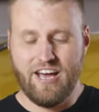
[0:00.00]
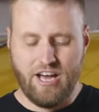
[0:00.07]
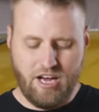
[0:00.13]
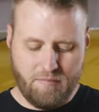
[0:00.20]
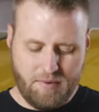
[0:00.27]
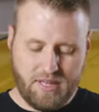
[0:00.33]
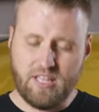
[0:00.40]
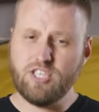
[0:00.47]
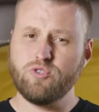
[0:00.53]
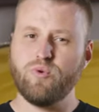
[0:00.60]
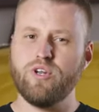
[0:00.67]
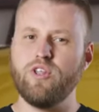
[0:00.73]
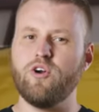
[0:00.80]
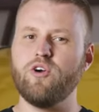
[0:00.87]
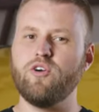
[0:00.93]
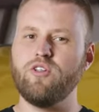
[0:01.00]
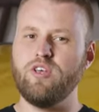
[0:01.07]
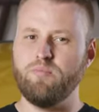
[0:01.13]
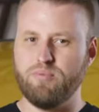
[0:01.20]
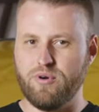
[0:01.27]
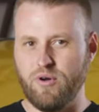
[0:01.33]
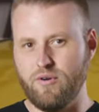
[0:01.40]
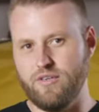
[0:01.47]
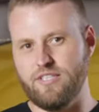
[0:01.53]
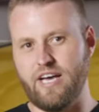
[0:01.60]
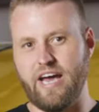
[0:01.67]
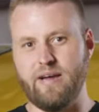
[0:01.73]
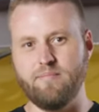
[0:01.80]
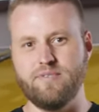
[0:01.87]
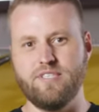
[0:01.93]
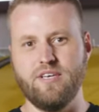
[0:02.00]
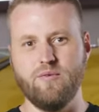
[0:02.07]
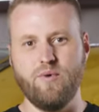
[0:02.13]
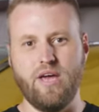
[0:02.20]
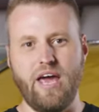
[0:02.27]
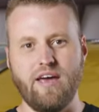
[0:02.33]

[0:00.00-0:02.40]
um, at least one of the early prototypes that we